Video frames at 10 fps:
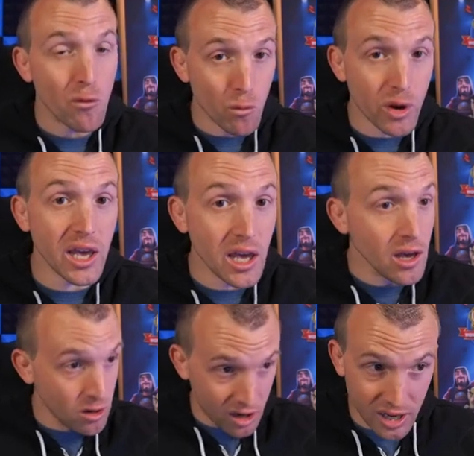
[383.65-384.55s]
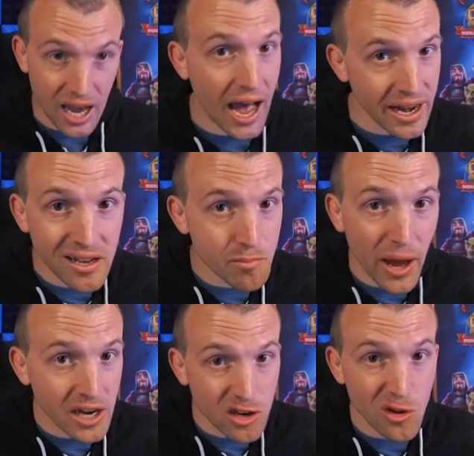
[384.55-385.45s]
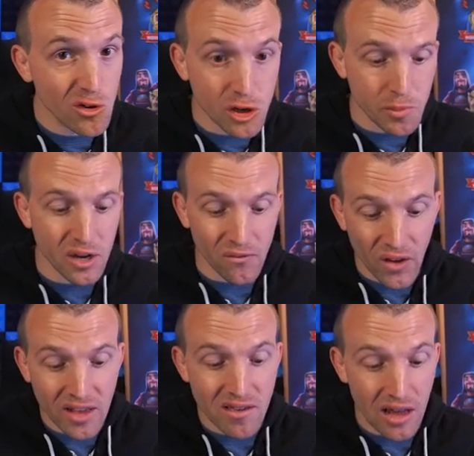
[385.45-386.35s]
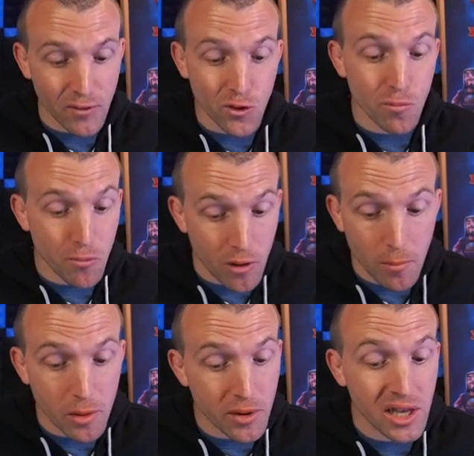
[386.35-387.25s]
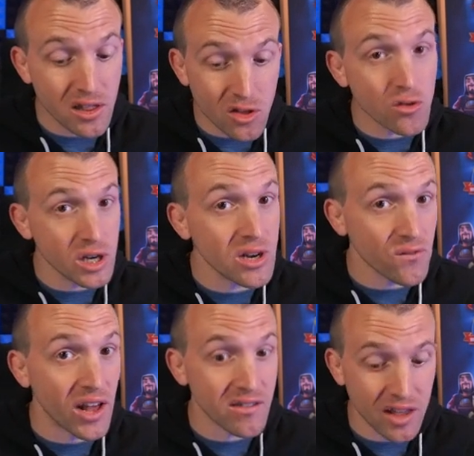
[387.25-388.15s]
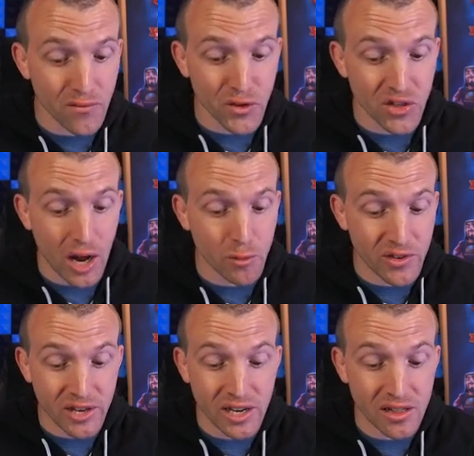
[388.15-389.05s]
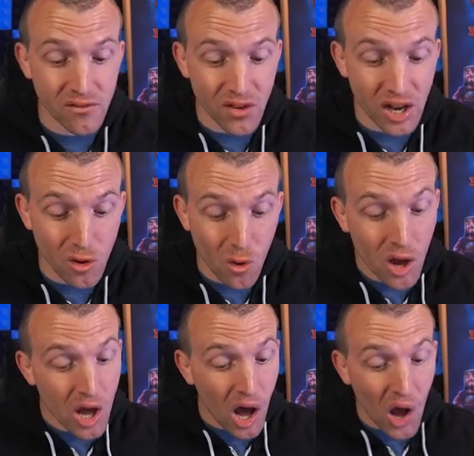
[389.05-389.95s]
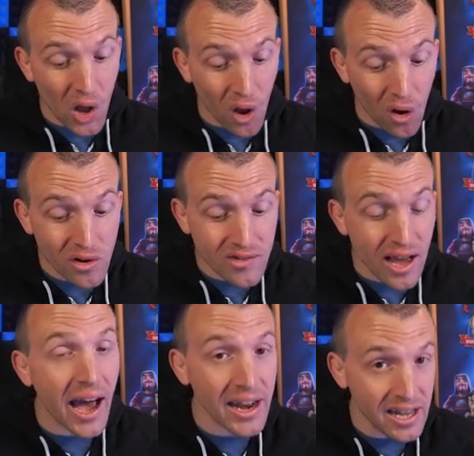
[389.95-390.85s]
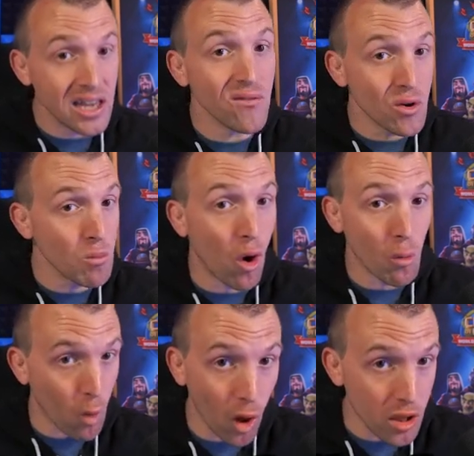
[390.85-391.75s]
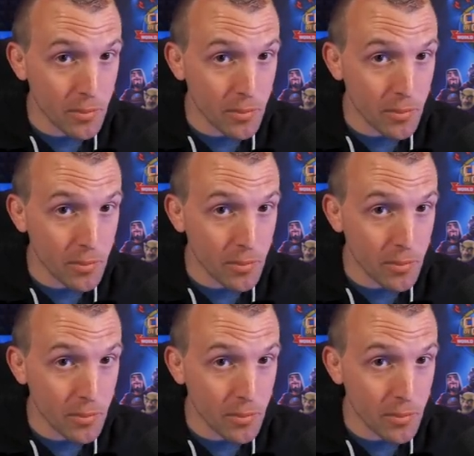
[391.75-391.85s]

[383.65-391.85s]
we can expect new troop and defense levels, probably the three defense levels that we've seen in the video, alongside even more wall